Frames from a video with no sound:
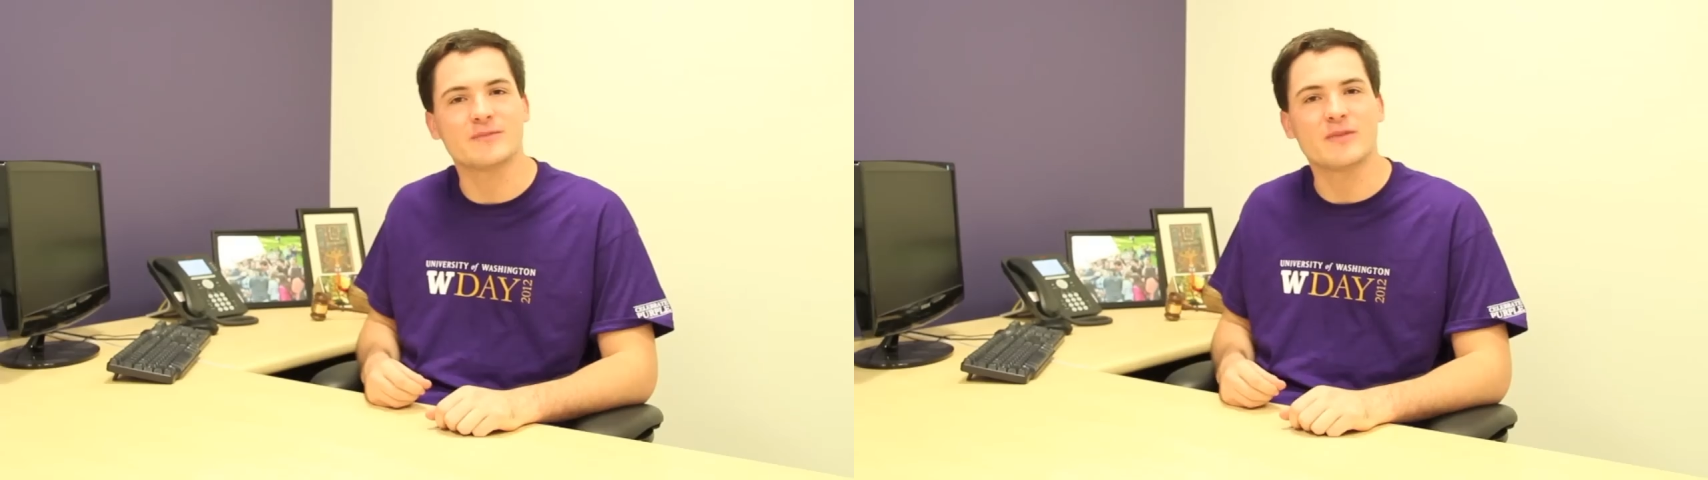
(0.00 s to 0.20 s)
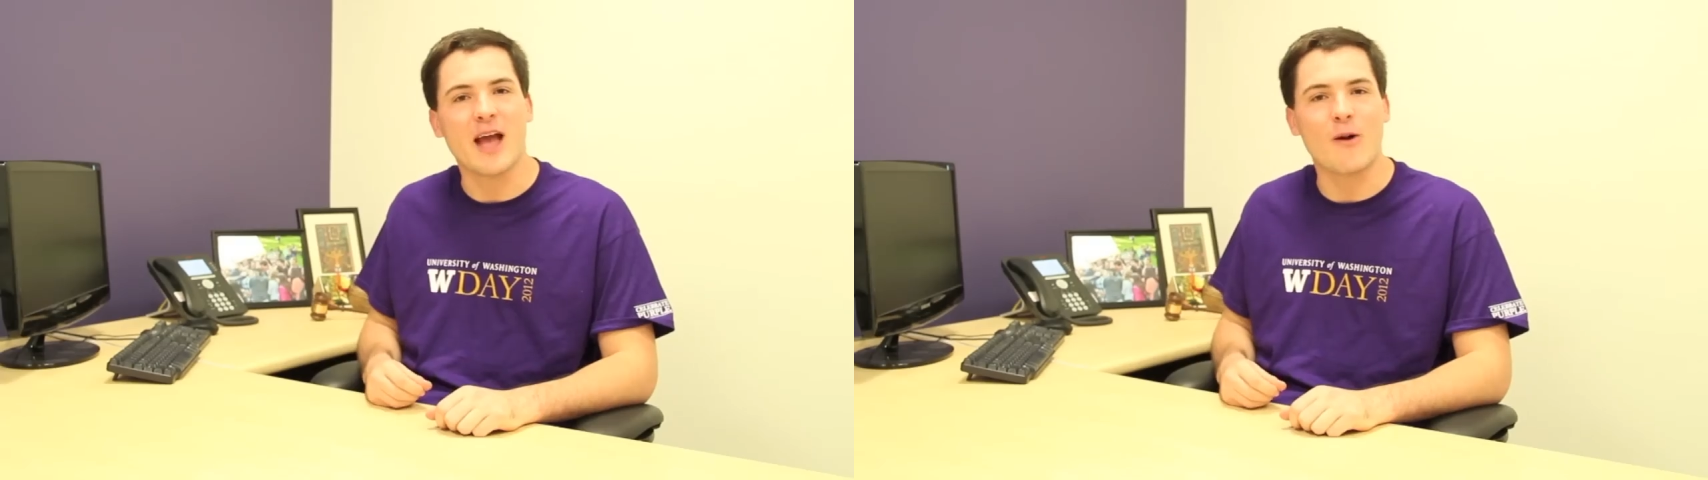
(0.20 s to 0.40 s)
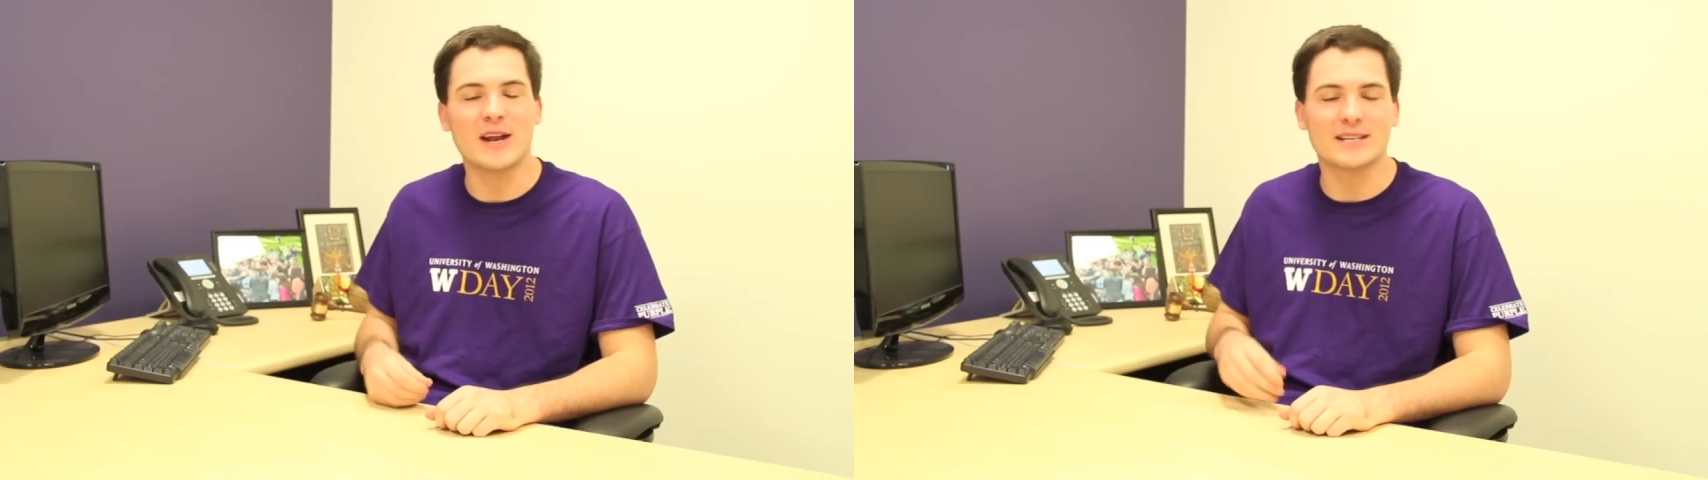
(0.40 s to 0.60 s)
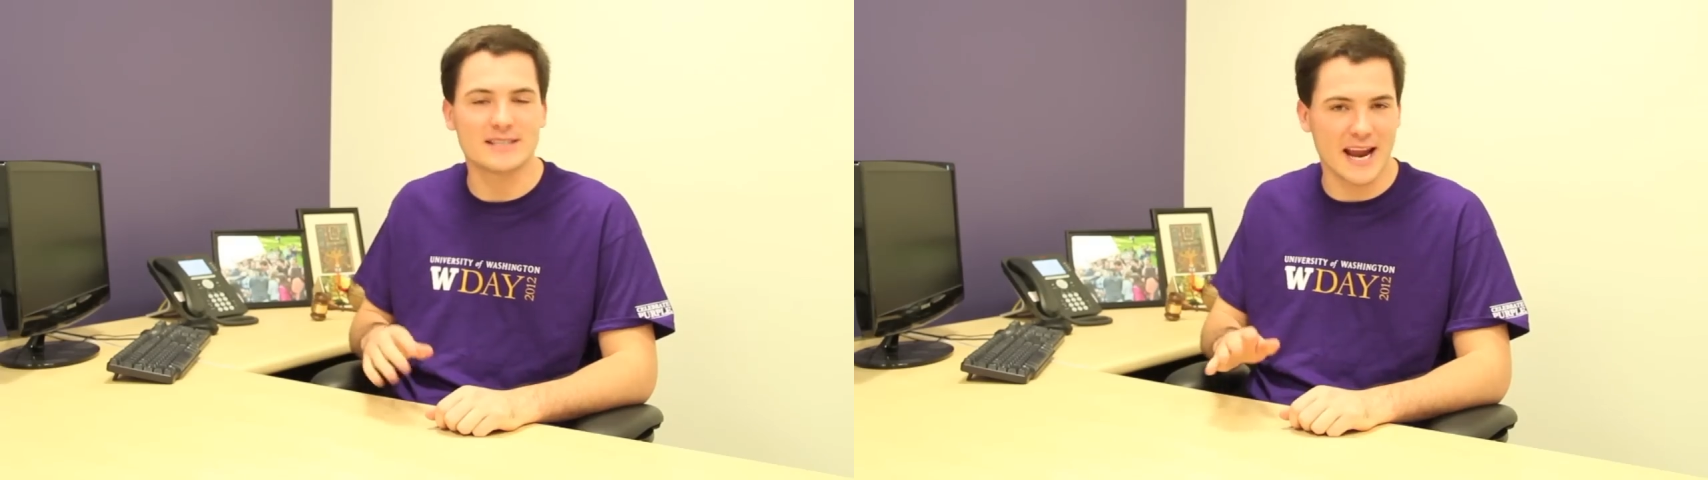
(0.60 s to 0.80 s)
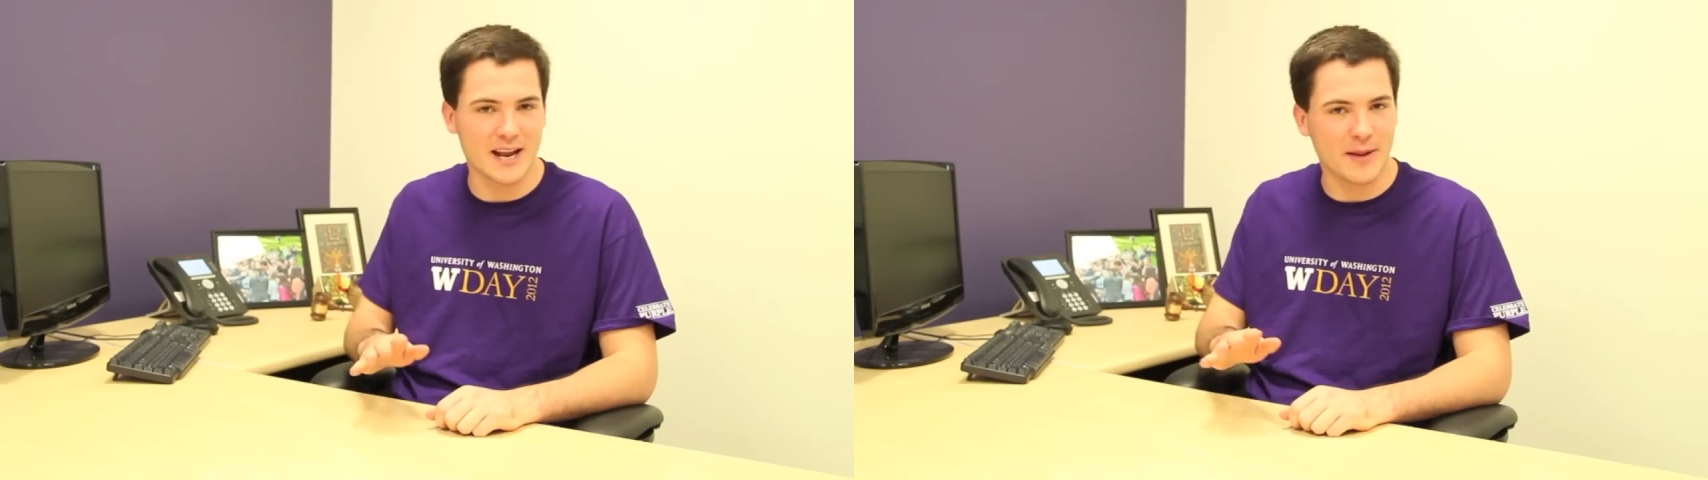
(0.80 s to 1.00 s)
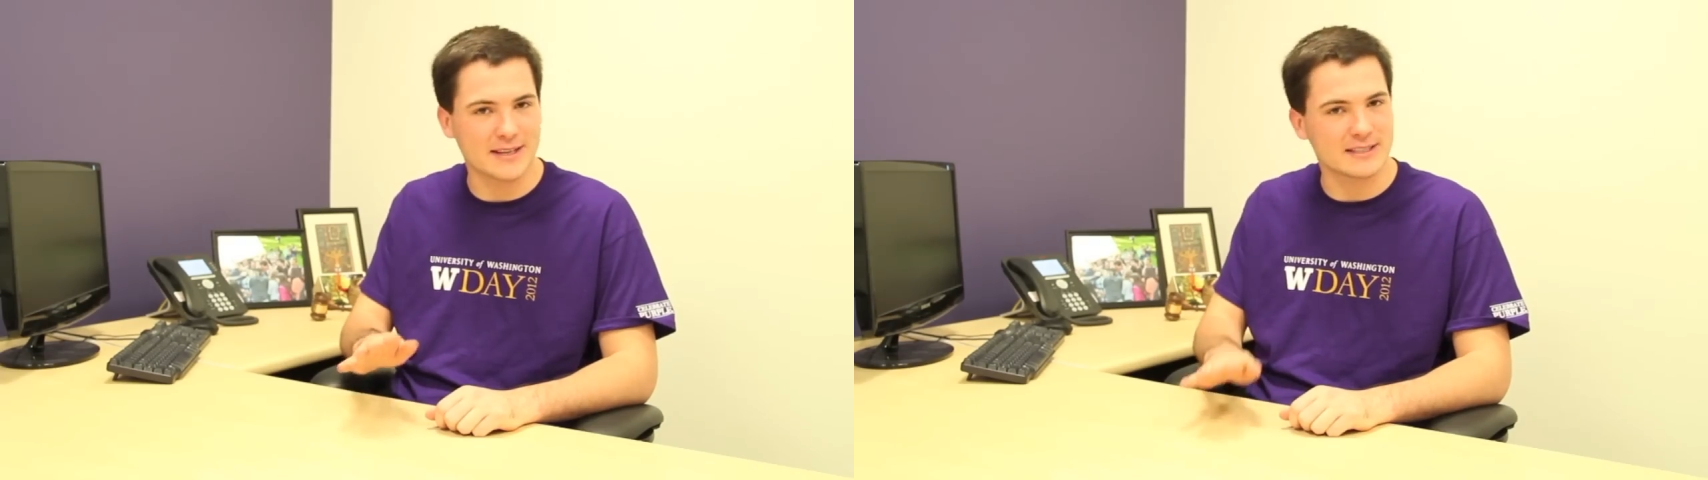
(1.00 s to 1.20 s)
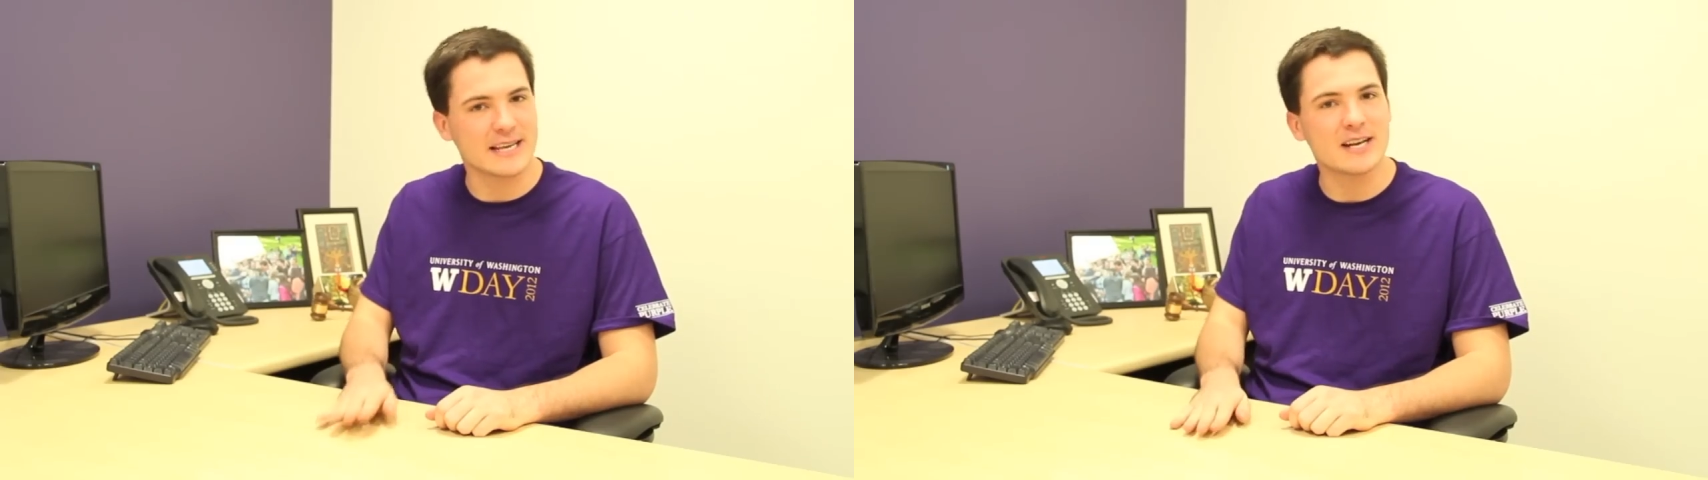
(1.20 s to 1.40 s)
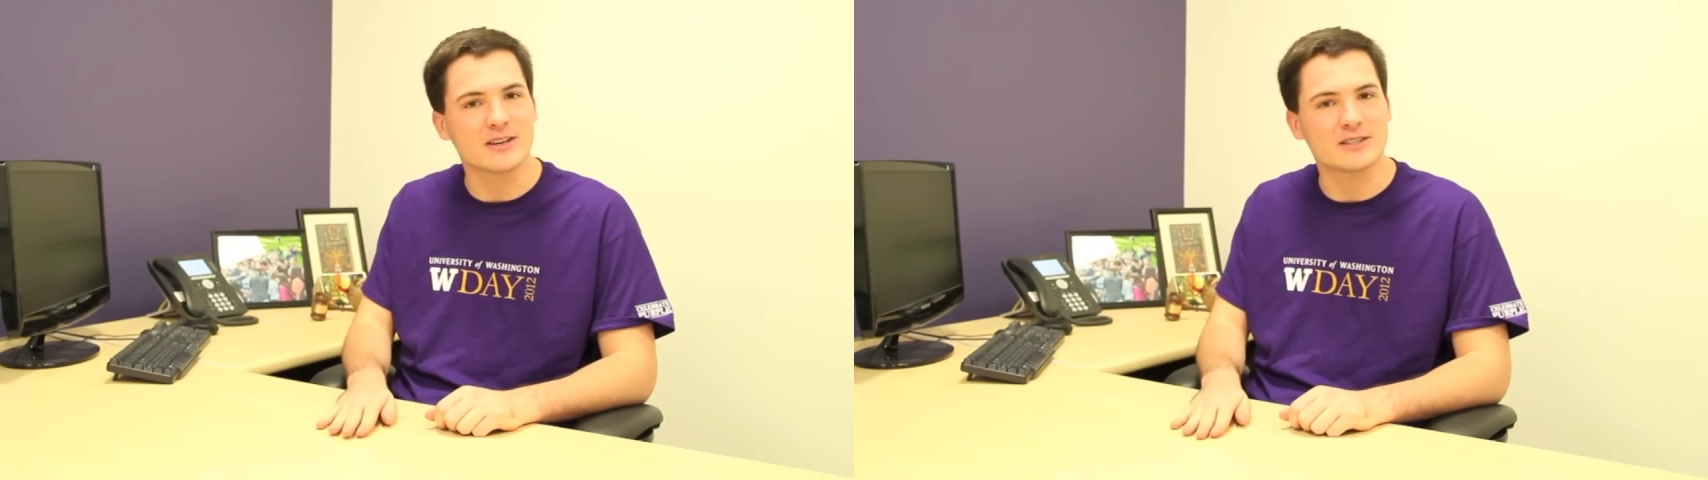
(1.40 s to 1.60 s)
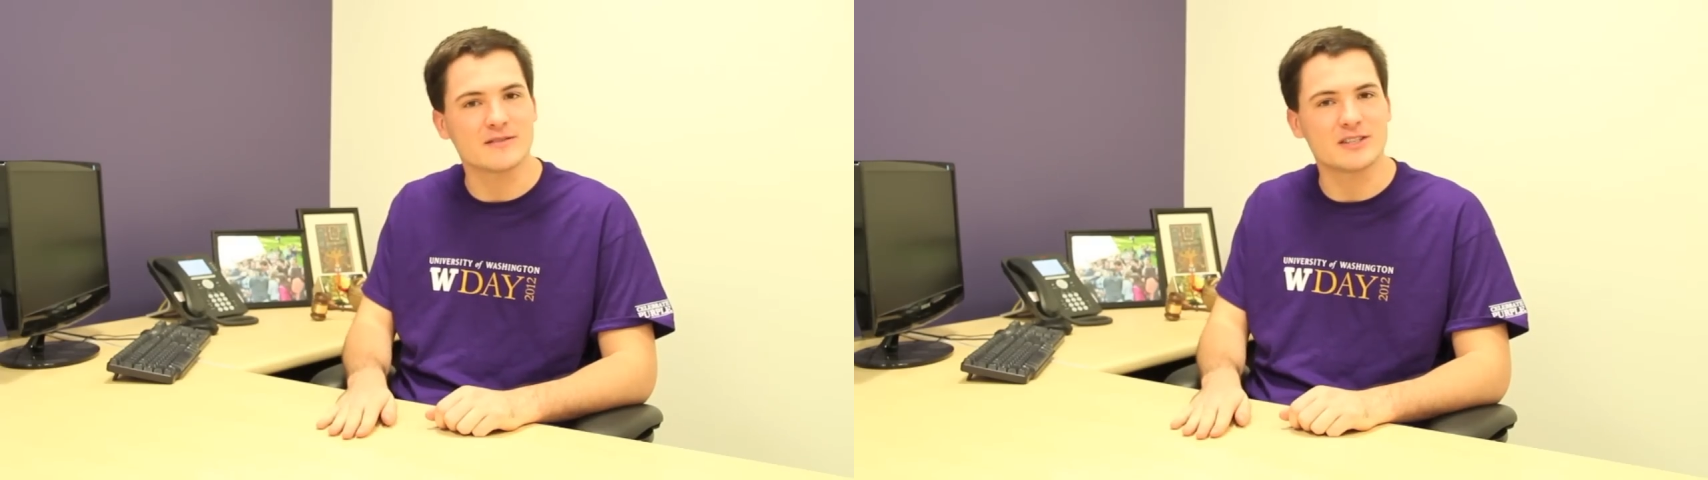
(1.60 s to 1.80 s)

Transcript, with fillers: And we need to stand up as leaders of